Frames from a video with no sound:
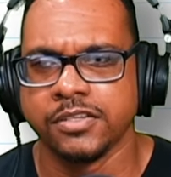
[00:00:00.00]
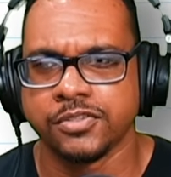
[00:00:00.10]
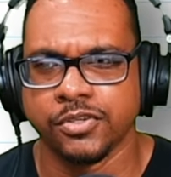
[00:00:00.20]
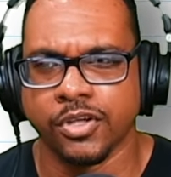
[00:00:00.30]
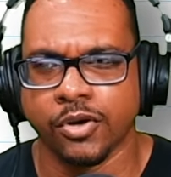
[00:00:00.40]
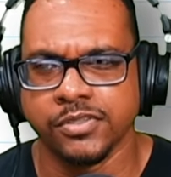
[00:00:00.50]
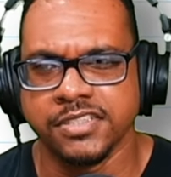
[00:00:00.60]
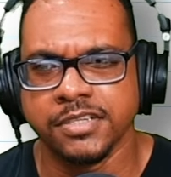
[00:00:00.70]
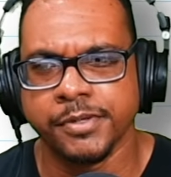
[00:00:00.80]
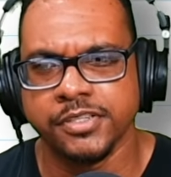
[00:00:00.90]
So now
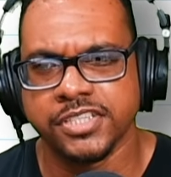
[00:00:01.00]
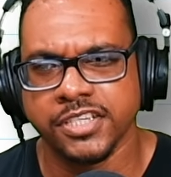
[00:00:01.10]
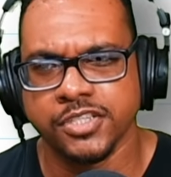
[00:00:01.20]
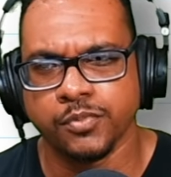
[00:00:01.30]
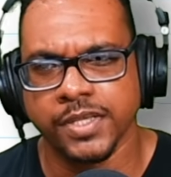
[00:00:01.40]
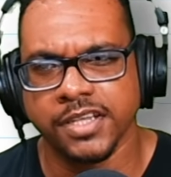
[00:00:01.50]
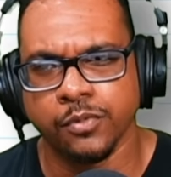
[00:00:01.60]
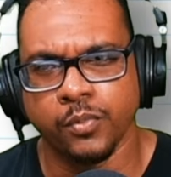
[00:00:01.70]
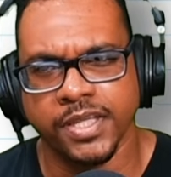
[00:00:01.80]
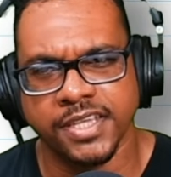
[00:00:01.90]
determine Jenny's
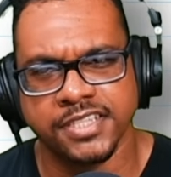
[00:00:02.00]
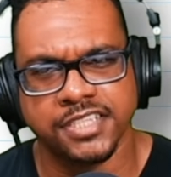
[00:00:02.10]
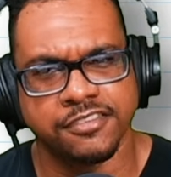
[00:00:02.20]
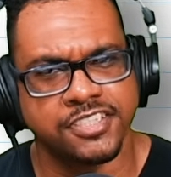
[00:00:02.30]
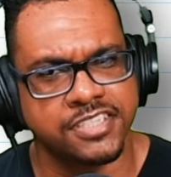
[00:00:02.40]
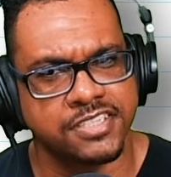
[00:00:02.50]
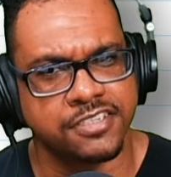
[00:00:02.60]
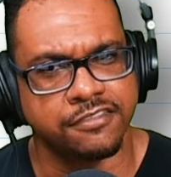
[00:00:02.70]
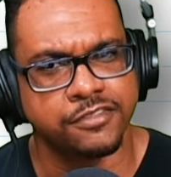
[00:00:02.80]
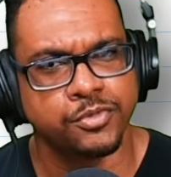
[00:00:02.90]
weekly wage if she
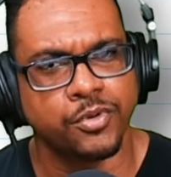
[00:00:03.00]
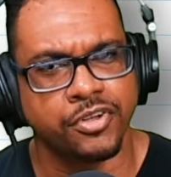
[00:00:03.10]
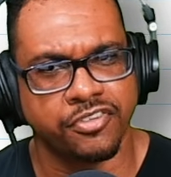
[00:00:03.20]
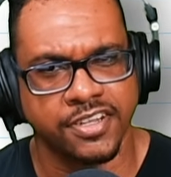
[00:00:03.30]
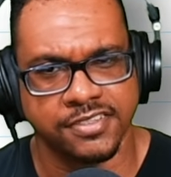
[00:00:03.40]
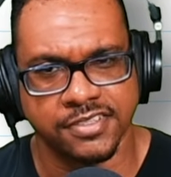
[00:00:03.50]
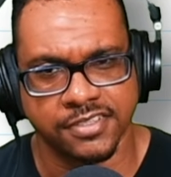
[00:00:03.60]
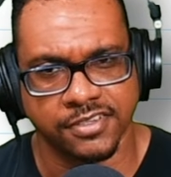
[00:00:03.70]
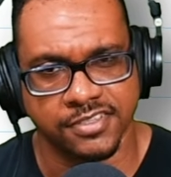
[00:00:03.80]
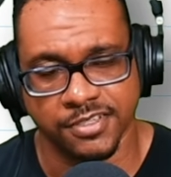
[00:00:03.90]
served
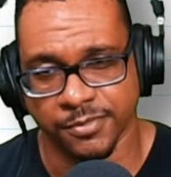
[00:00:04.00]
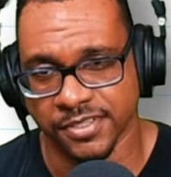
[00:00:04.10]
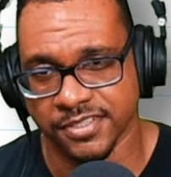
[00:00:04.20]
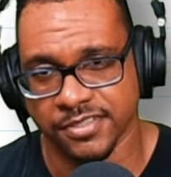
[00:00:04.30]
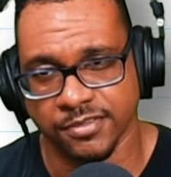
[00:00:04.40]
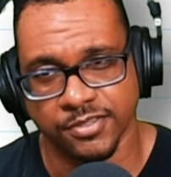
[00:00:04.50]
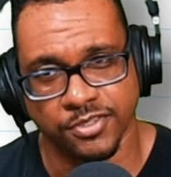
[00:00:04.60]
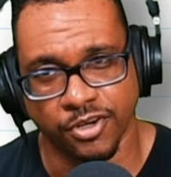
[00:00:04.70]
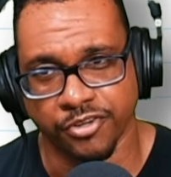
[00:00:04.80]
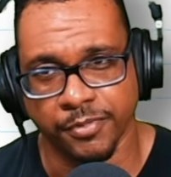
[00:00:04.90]
230 customers.
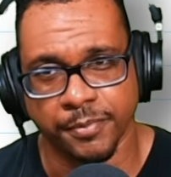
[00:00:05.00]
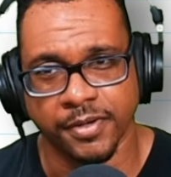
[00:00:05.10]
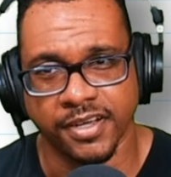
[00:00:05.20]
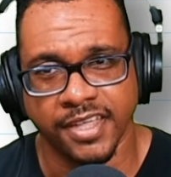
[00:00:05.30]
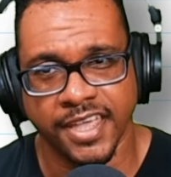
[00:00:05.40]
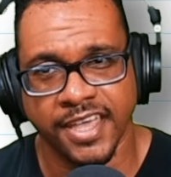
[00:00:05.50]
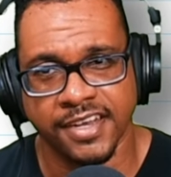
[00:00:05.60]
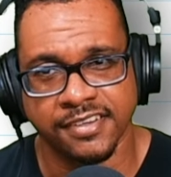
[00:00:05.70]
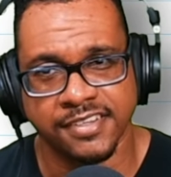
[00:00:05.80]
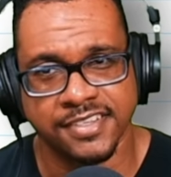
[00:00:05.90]
So now remember,
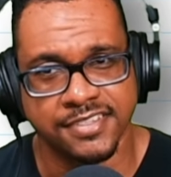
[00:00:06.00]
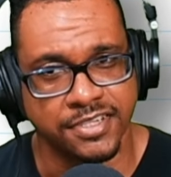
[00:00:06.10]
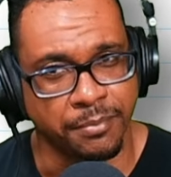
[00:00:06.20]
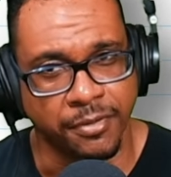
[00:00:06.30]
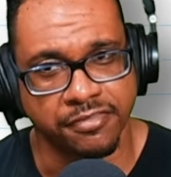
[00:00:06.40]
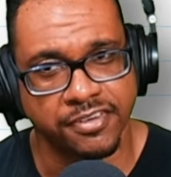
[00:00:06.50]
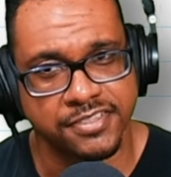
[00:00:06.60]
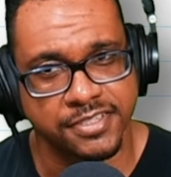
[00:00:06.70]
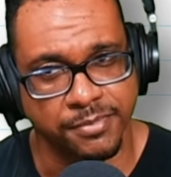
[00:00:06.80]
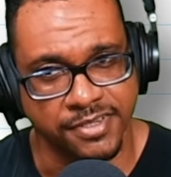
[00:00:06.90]
N is the number of
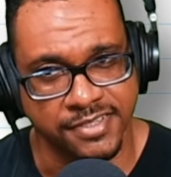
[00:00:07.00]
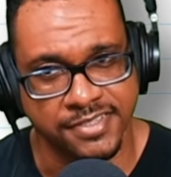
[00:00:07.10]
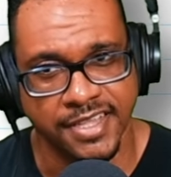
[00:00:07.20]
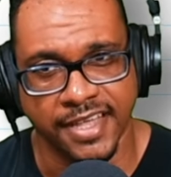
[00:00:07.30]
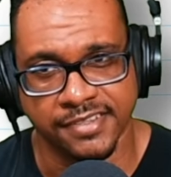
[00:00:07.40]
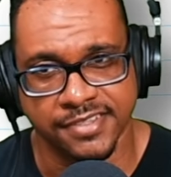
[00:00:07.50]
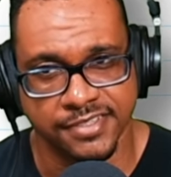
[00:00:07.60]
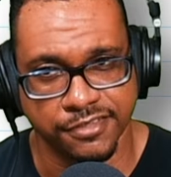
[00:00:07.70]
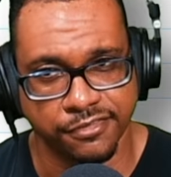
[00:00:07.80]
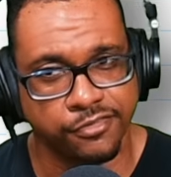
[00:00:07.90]
customers and this
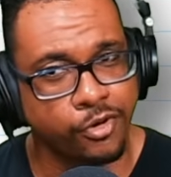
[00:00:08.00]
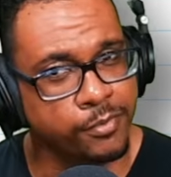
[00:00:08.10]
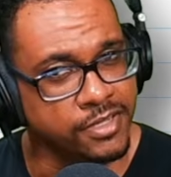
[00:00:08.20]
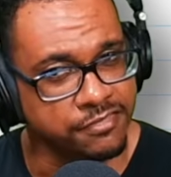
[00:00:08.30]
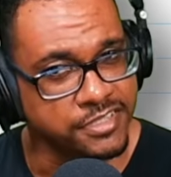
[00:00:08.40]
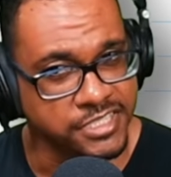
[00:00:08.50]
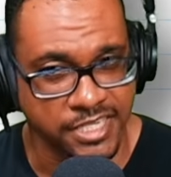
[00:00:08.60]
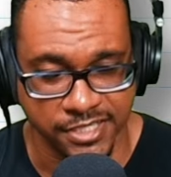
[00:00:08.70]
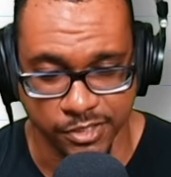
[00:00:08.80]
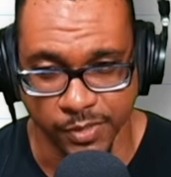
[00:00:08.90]
is the formula for
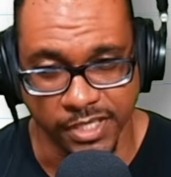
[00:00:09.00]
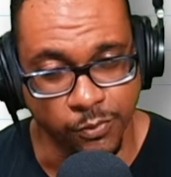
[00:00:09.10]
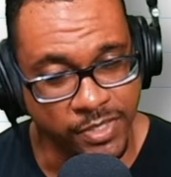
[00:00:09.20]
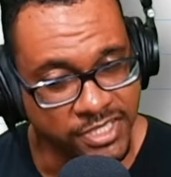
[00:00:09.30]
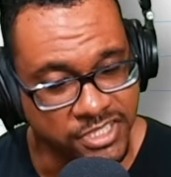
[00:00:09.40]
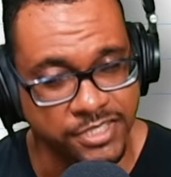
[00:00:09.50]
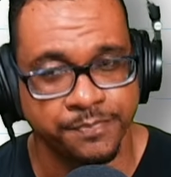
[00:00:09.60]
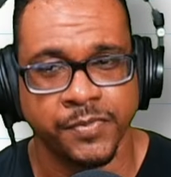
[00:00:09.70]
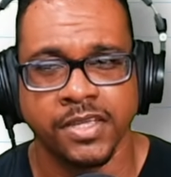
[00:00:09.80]
Jenny's weekly wage.